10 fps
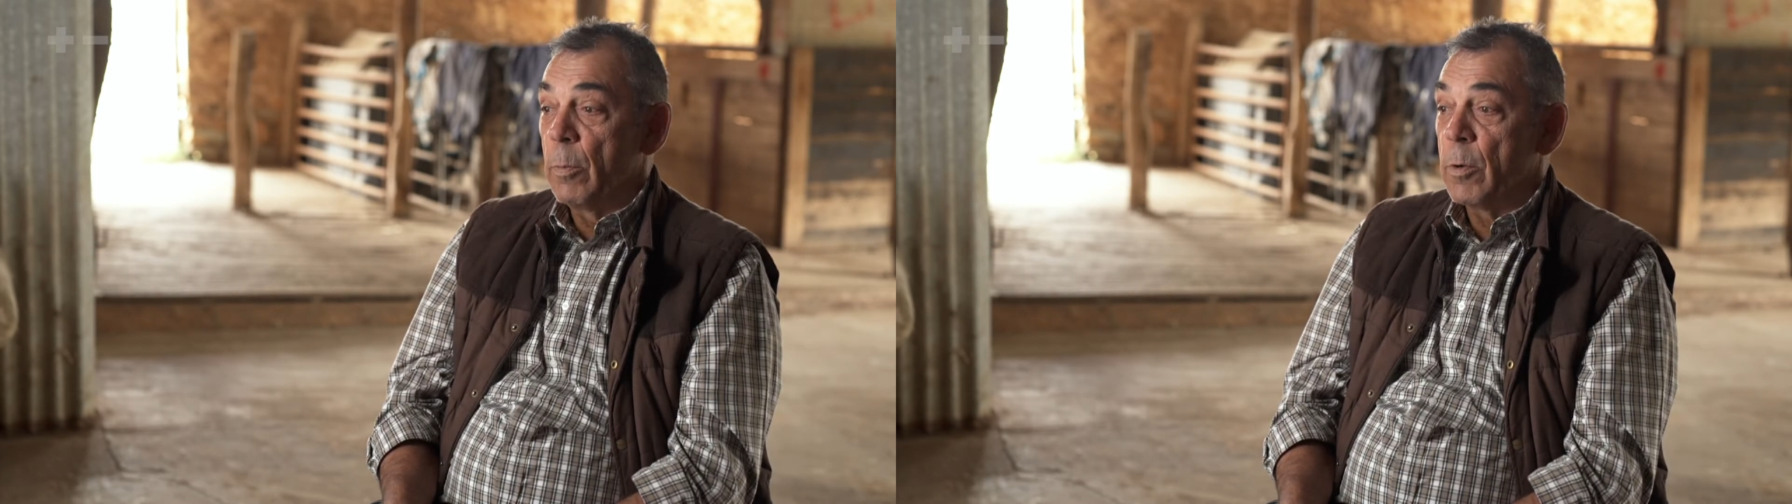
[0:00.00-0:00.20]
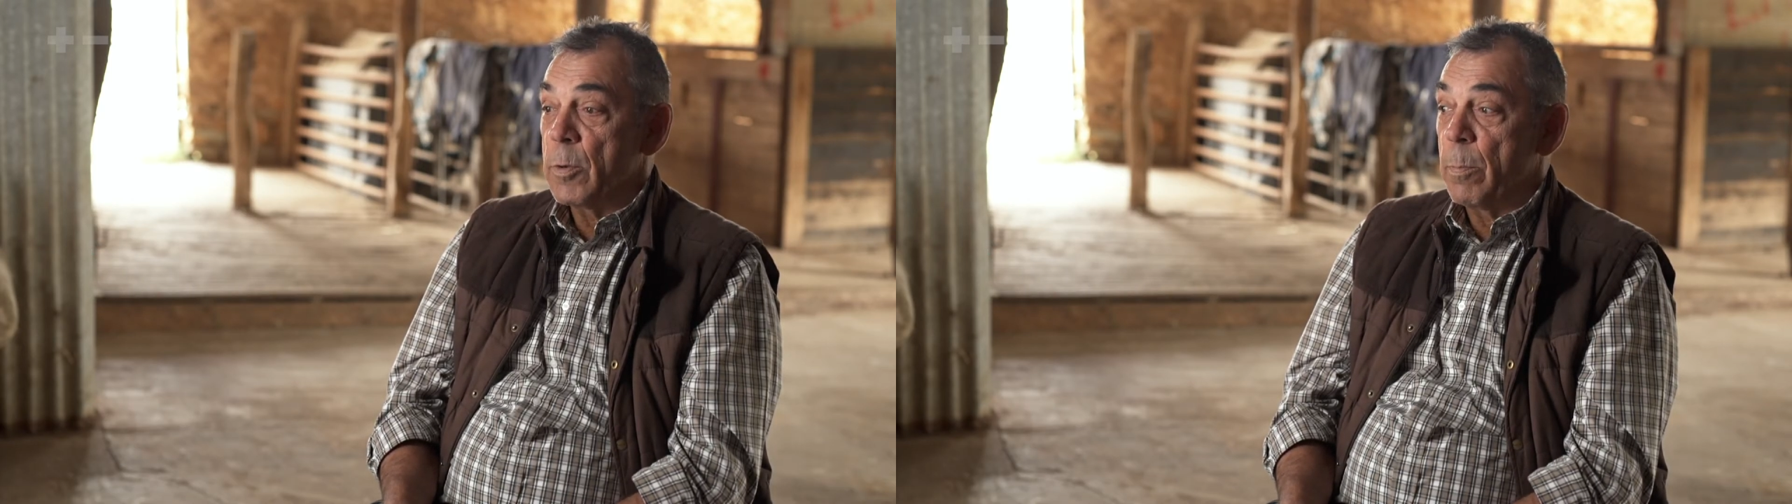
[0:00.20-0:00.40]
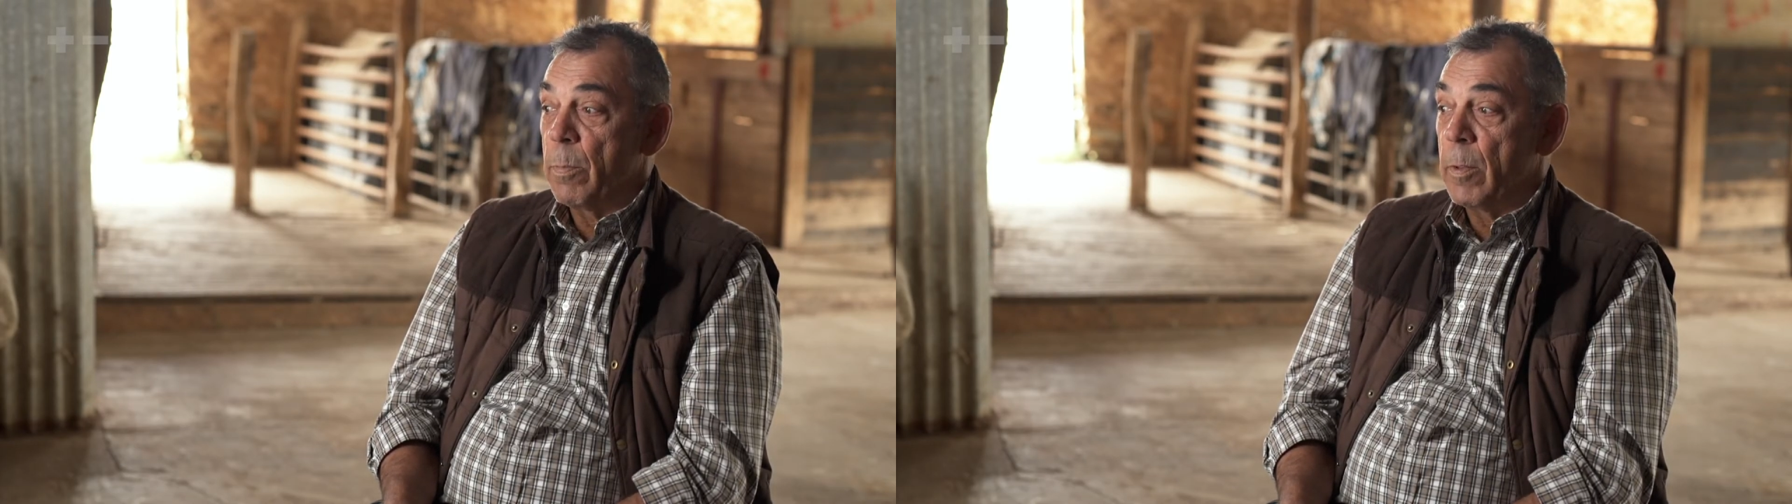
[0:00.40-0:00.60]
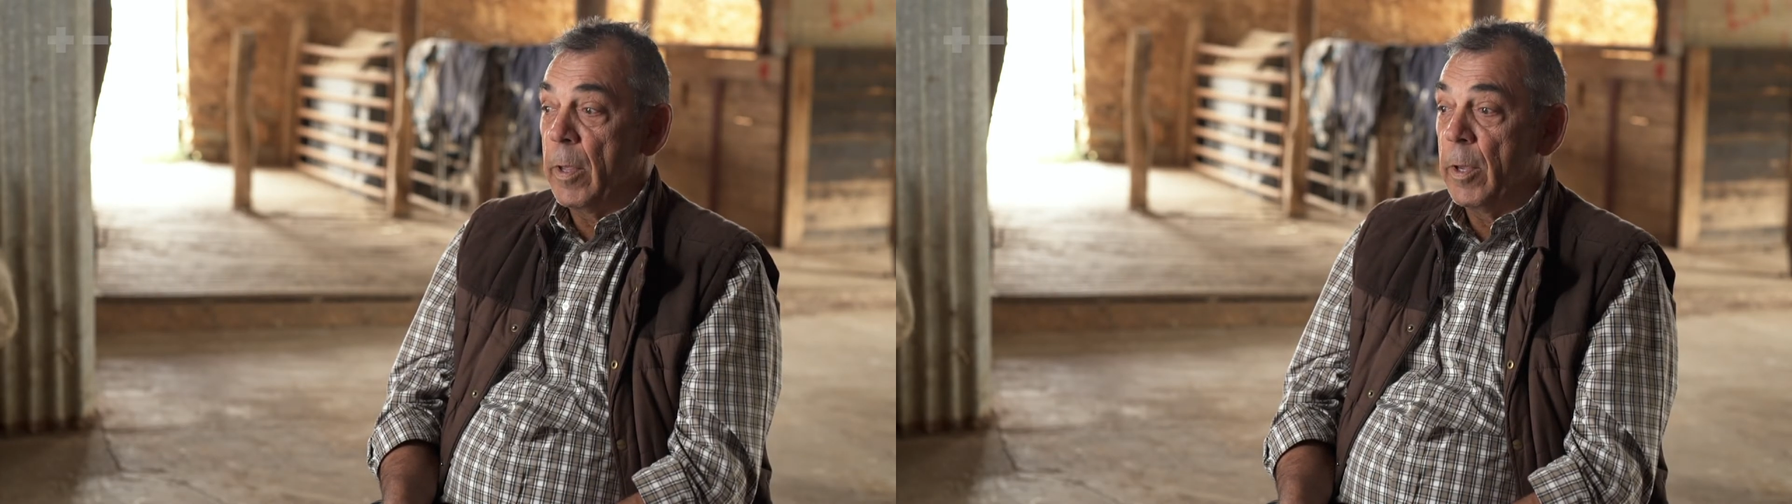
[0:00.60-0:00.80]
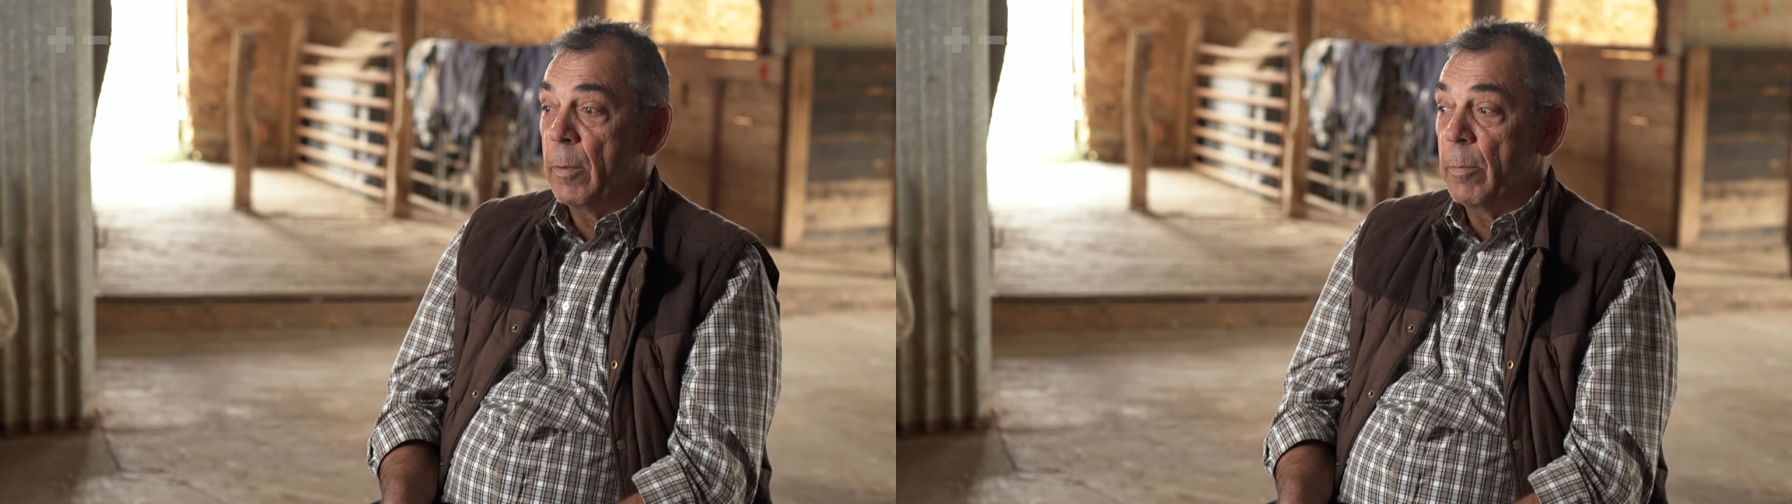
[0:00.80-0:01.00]
was a,
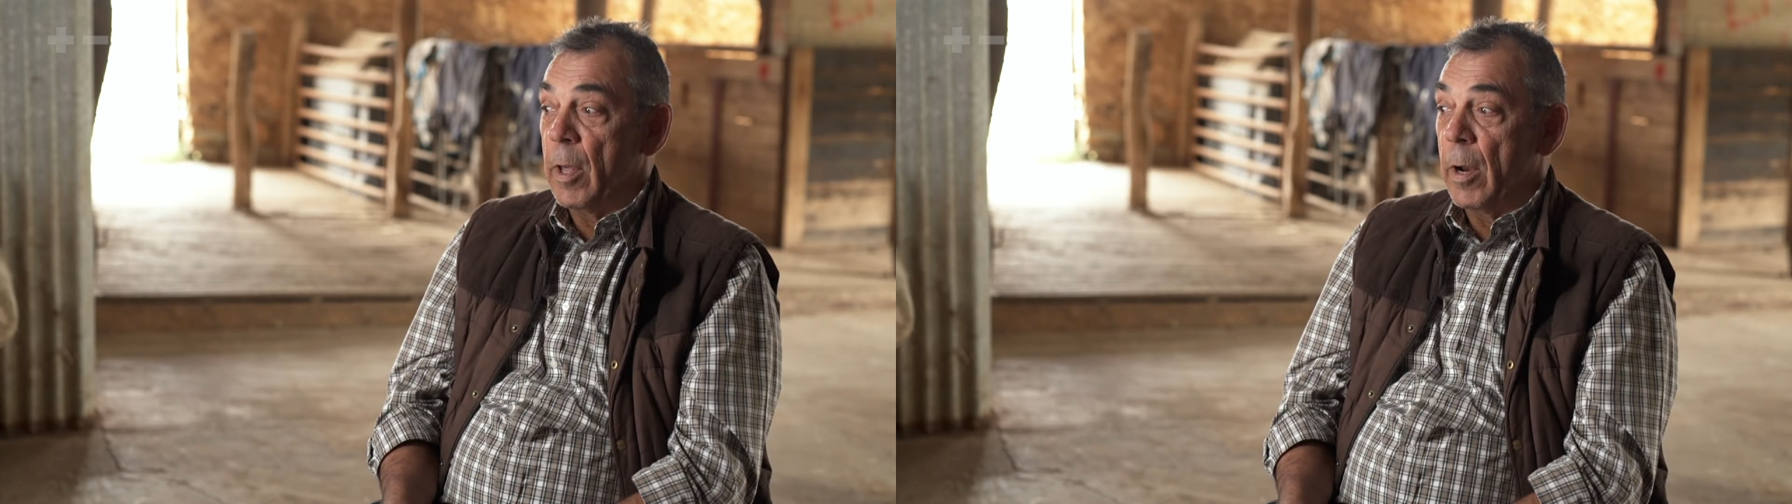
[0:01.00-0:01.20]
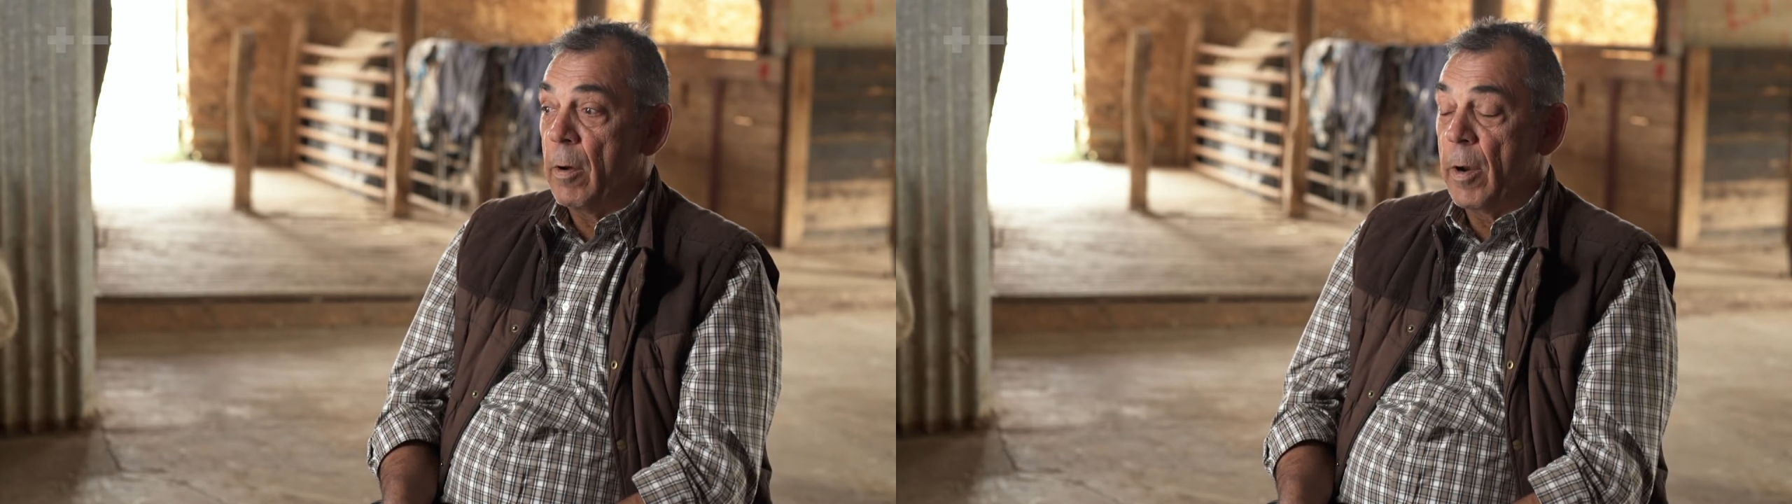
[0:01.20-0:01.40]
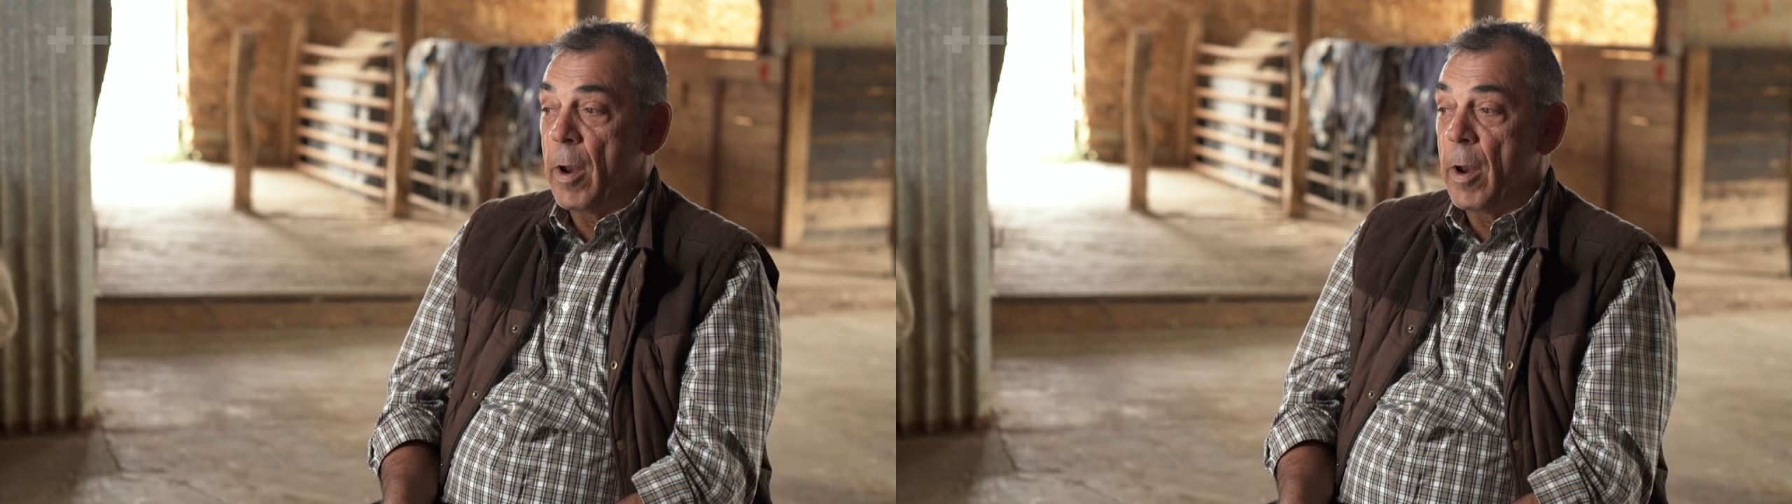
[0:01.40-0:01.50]
you know,